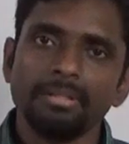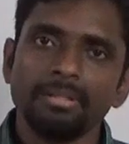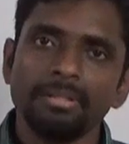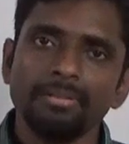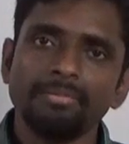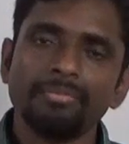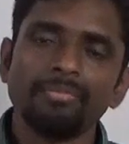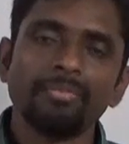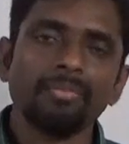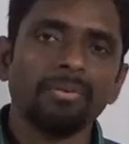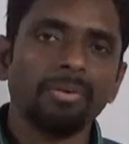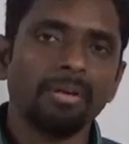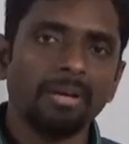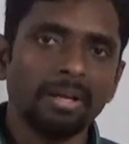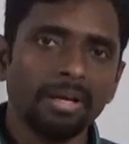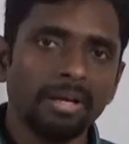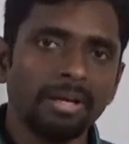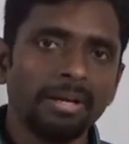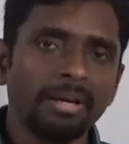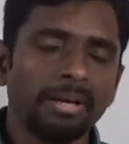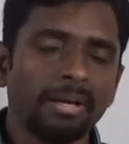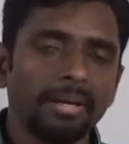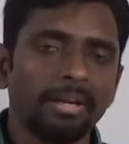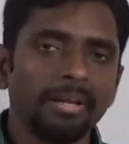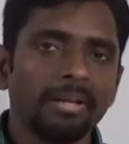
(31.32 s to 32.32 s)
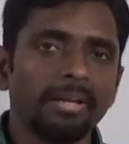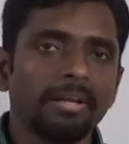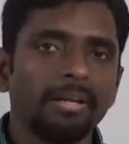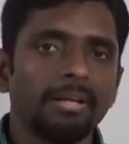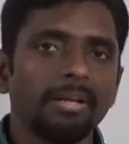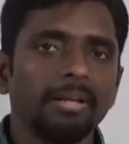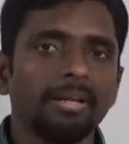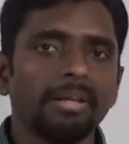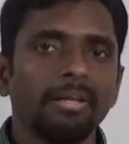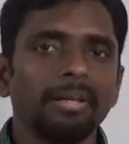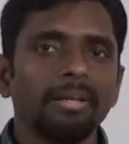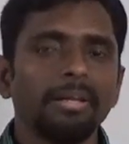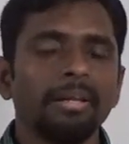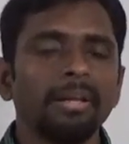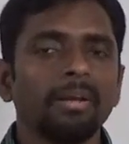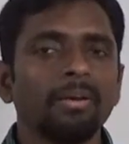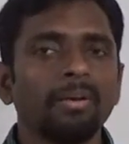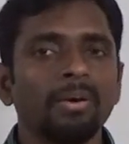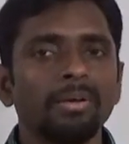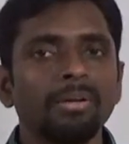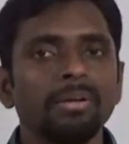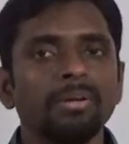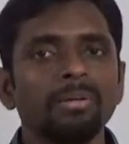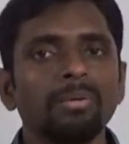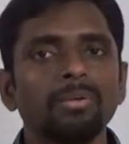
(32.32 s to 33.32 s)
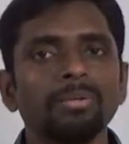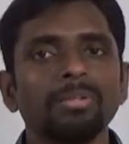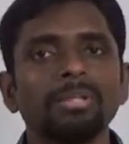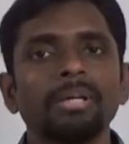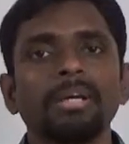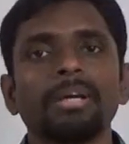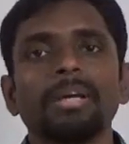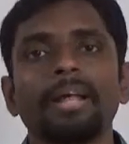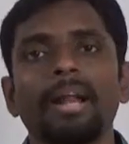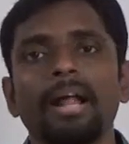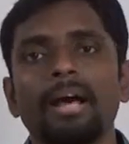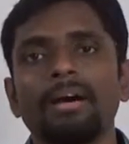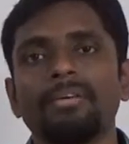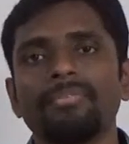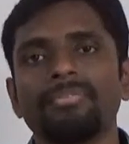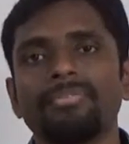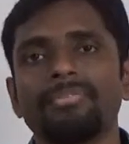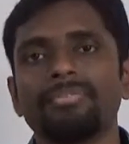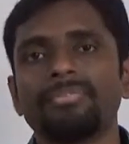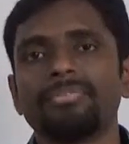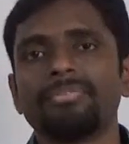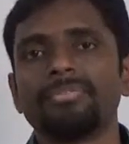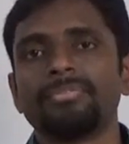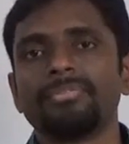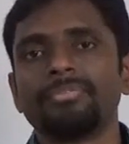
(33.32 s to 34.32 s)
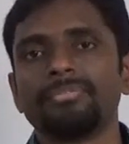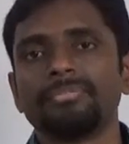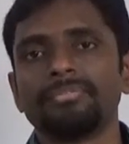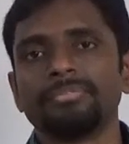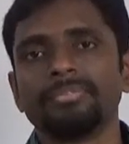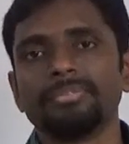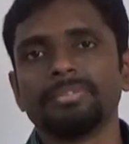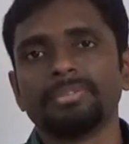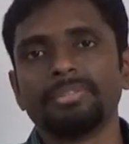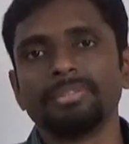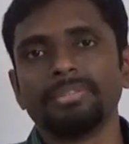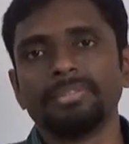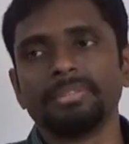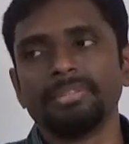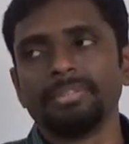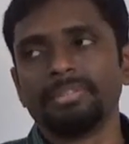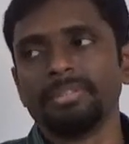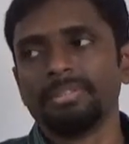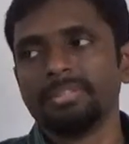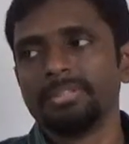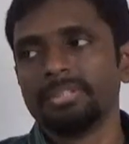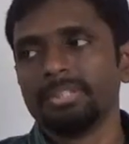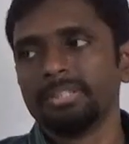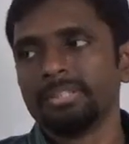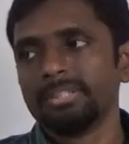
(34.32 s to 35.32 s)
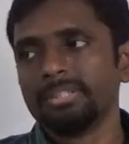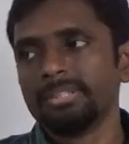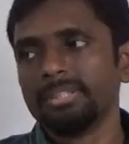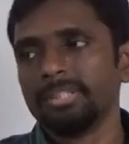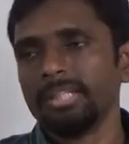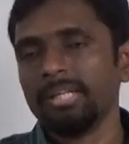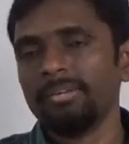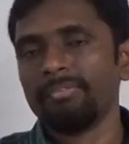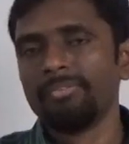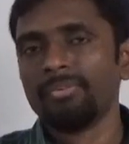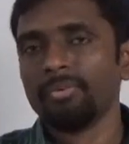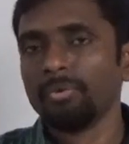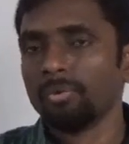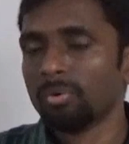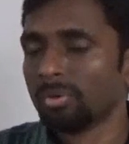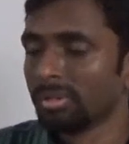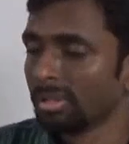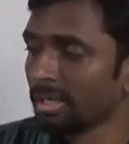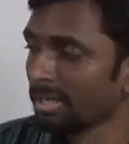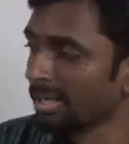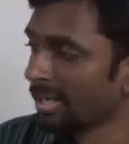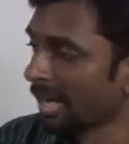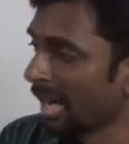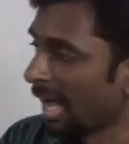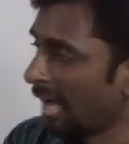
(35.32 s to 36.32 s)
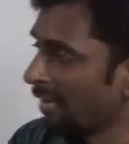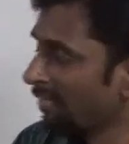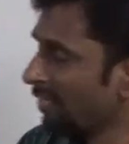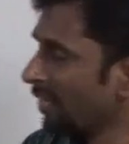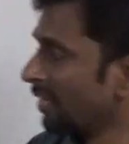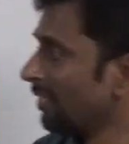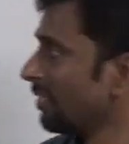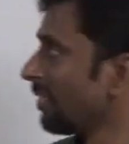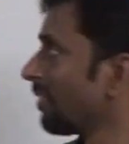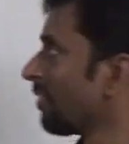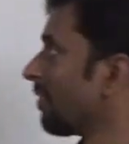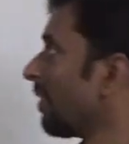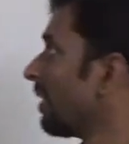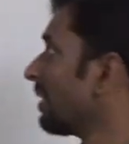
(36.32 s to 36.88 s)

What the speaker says: You should learn according to the graph. If you know the graph of a